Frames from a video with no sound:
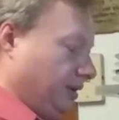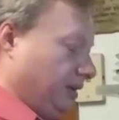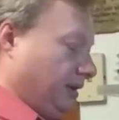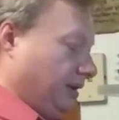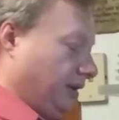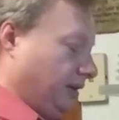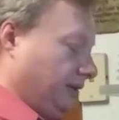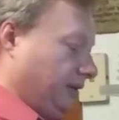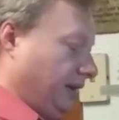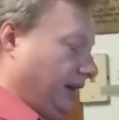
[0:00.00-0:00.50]

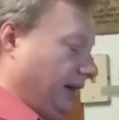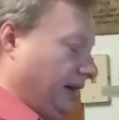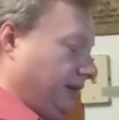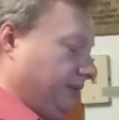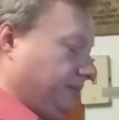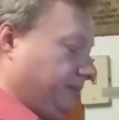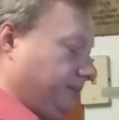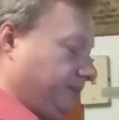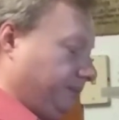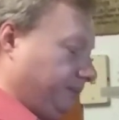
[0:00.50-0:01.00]
Alright,
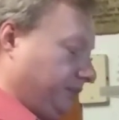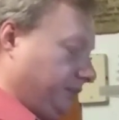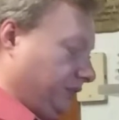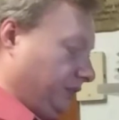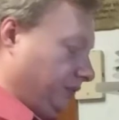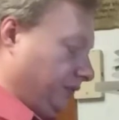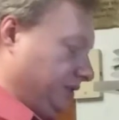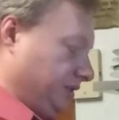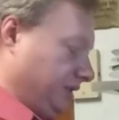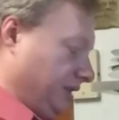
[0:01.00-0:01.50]

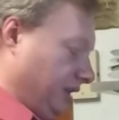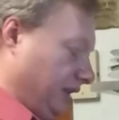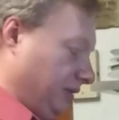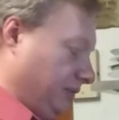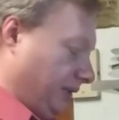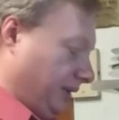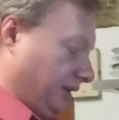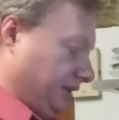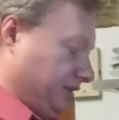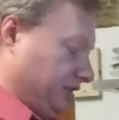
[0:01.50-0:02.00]
once again
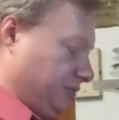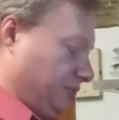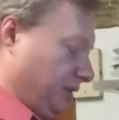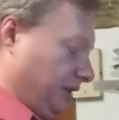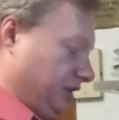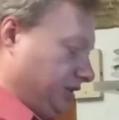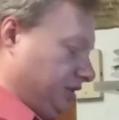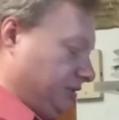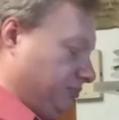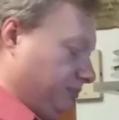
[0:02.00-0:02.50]
we got the
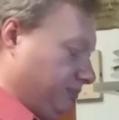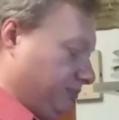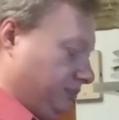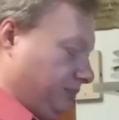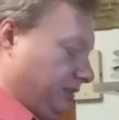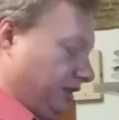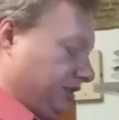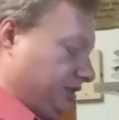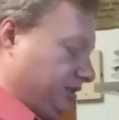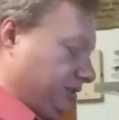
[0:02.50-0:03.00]
spinach
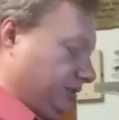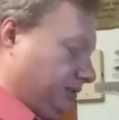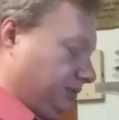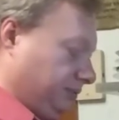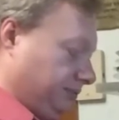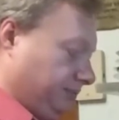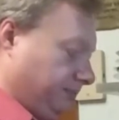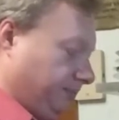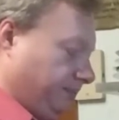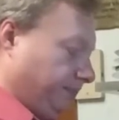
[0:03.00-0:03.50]
mixture.
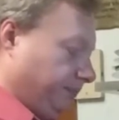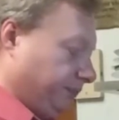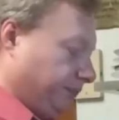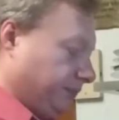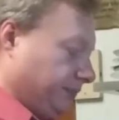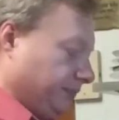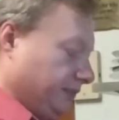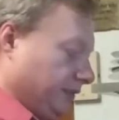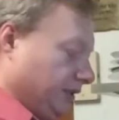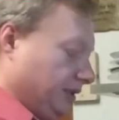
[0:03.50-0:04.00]

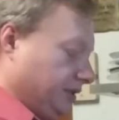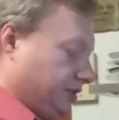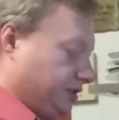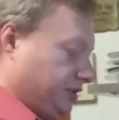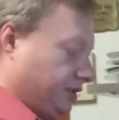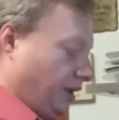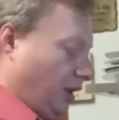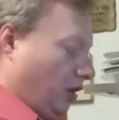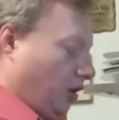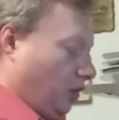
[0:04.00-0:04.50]

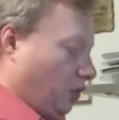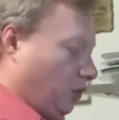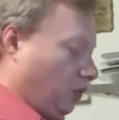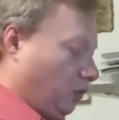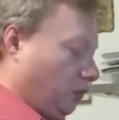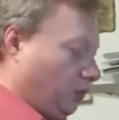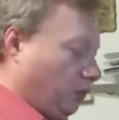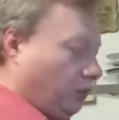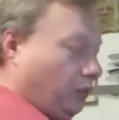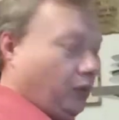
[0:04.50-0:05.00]
So
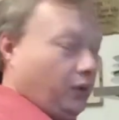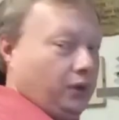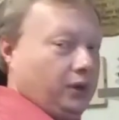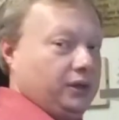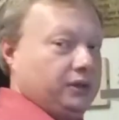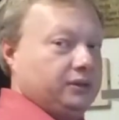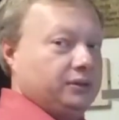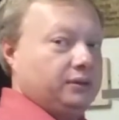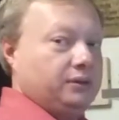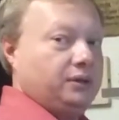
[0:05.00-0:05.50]

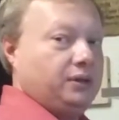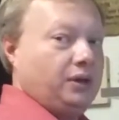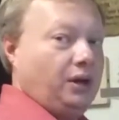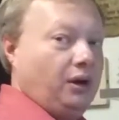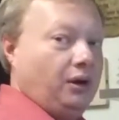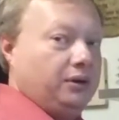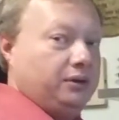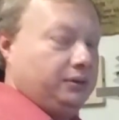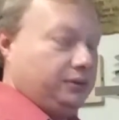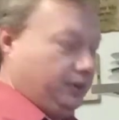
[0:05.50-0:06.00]
1
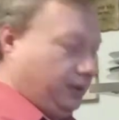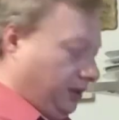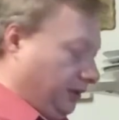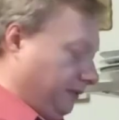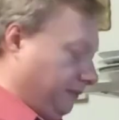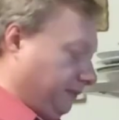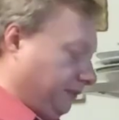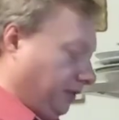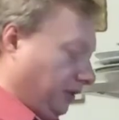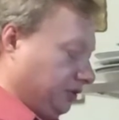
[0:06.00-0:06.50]
carton of
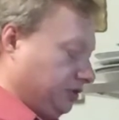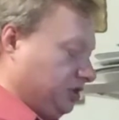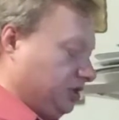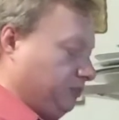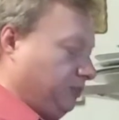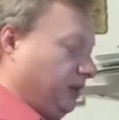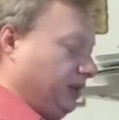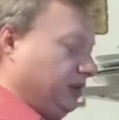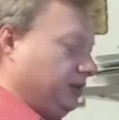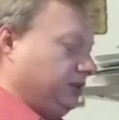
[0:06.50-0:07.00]
frozen
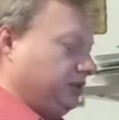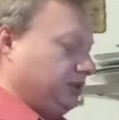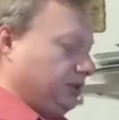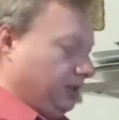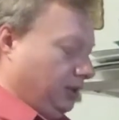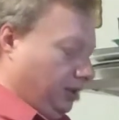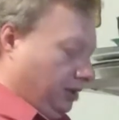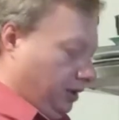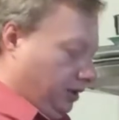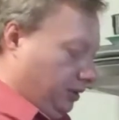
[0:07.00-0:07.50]
spinach
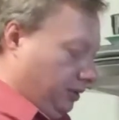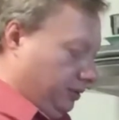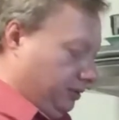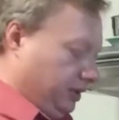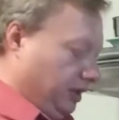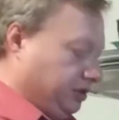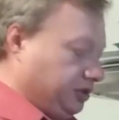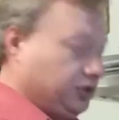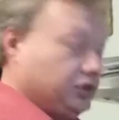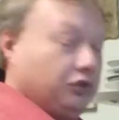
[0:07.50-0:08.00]

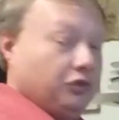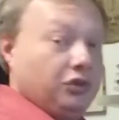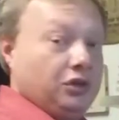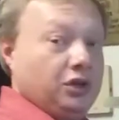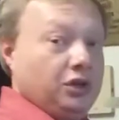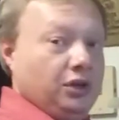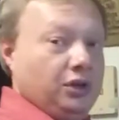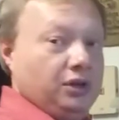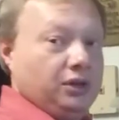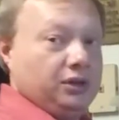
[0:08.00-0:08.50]
that you
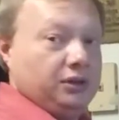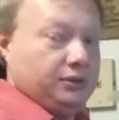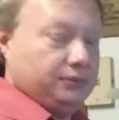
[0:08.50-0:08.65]
cook